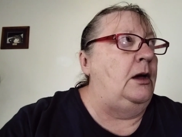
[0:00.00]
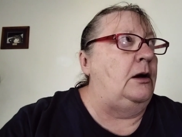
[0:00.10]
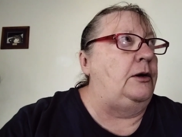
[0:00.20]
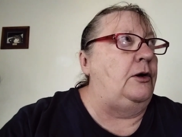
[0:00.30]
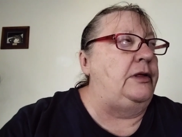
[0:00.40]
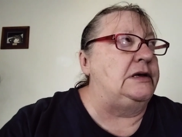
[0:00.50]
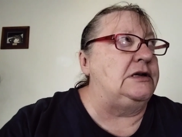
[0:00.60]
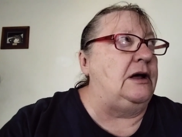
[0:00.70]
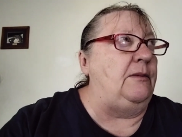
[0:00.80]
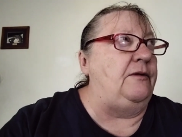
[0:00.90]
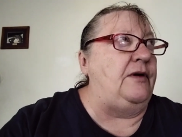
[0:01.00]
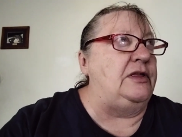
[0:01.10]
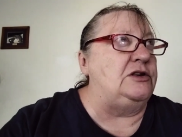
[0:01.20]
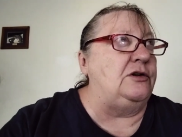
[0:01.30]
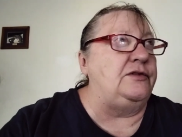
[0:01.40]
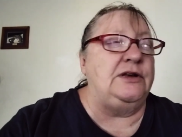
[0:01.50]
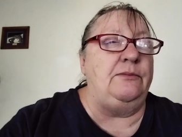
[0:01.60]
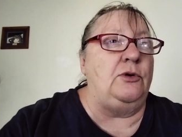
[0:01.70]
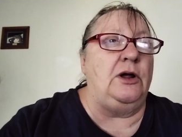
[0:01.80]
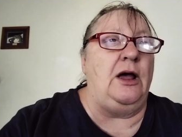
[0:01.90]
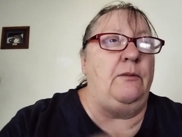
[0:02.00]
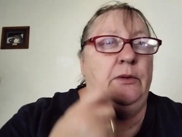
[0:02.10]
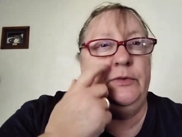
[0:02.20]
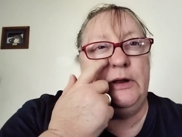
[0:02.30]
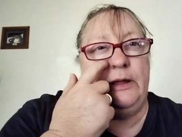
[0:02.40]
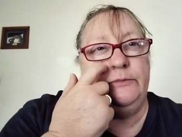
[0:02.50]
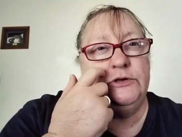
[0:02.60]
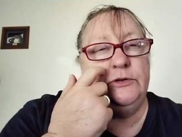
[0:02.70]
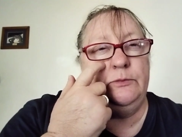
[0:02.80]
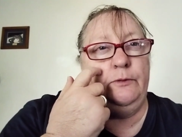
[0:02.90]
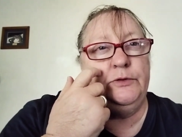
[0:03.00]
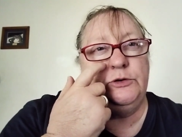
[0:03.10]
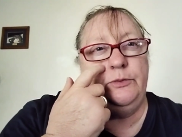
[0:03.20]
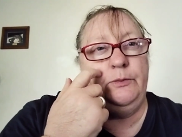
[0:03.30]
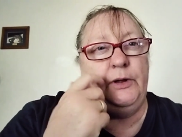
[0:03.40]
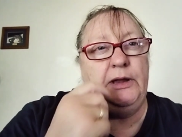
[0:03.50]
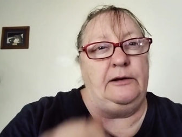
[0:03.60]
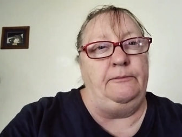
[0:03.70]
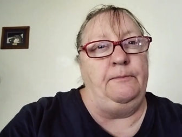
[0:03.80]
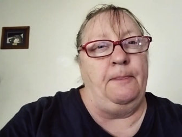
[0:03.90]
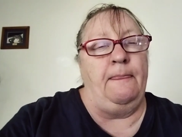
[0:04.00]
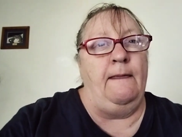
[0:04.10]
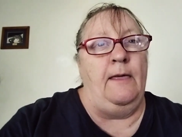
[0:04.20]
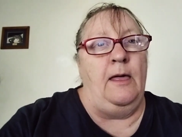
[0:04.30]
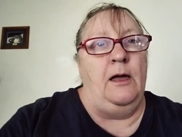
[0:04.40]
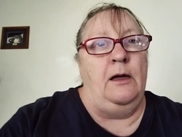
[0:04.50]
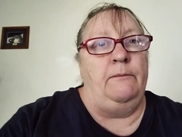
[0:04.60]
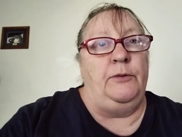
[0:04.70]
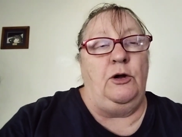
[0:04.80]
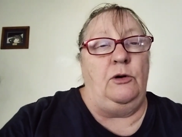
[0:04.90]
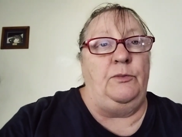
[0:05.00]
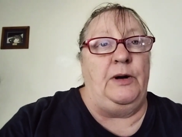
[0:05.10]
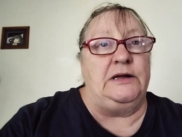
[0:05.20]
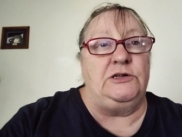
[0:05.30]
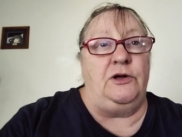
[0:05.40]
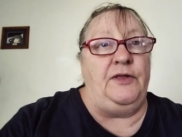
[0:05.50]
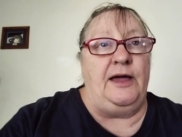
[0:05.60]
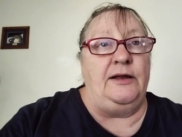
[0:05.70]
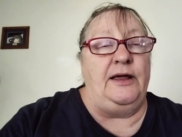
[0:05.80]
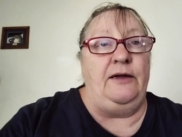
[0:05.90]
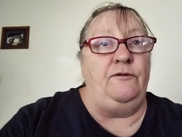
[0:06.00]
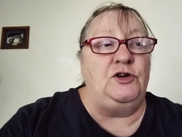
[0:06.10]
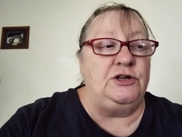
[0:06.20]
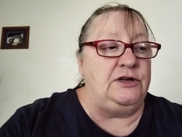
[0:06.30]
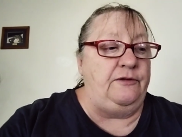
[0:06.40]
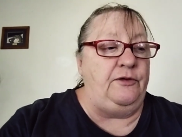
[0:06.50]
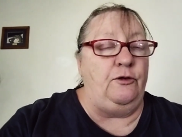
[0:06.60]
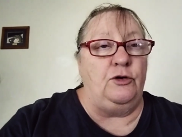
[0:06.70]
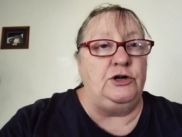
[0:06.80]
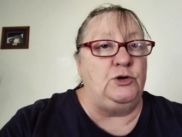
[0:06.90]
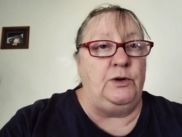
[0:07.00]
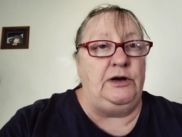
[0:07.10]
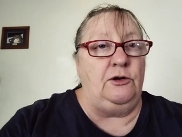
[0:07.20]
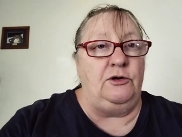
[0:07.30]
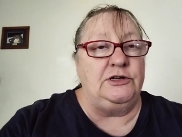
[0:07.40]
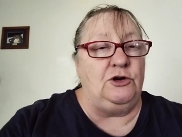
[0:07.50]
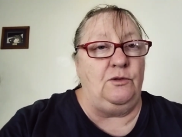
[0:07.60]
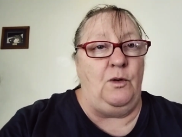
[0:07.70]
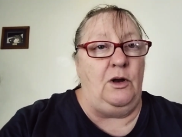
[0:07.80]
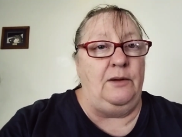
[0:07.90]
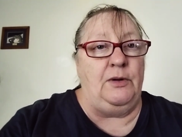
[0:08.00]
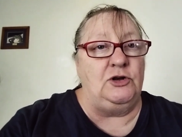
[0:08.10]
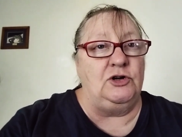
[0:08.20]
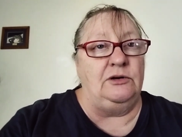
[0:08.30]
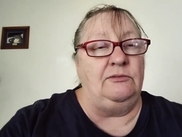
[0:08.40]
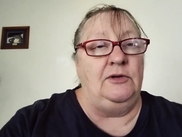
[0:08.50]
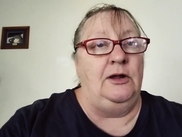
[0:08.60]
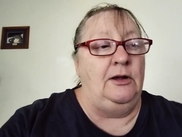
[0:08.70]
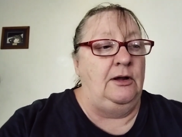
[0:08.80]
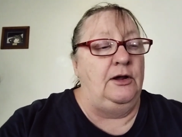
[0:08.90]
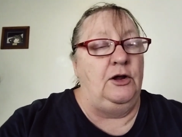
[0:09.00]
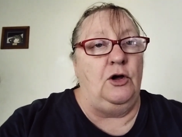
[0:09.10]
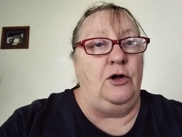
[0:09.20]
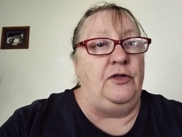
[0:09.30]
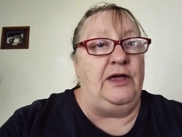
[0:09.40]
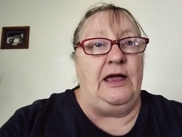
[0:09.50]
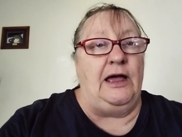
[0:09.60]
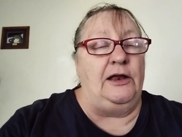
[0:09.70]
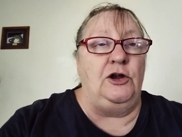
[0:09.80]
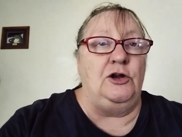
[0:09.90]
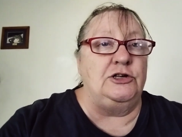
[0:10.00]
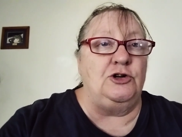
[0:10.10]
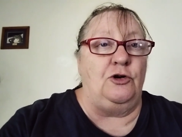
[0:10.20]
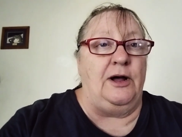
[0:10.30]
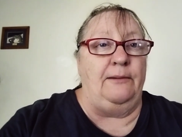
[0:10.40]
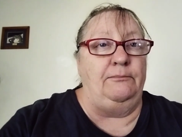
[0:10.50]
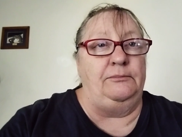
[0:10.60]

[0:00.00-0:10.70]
know there's a couple of others I've seen, but I can't remember the names of them off the top of my head. But go to a place like that, even just if you've got your $20 stockpiling budget, go there and you can stock up.